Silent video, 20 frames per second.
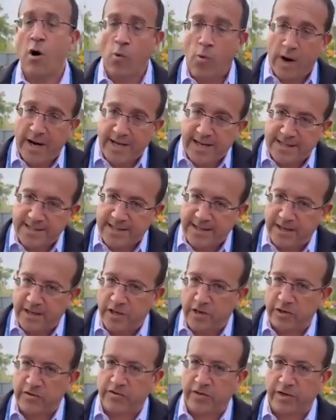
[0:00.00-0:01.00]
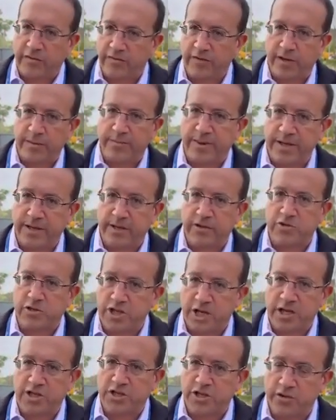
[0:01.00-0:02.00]
Why is there not a Filipino
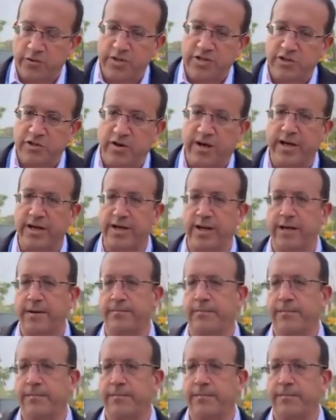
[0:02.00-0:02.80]
judge who is trying him?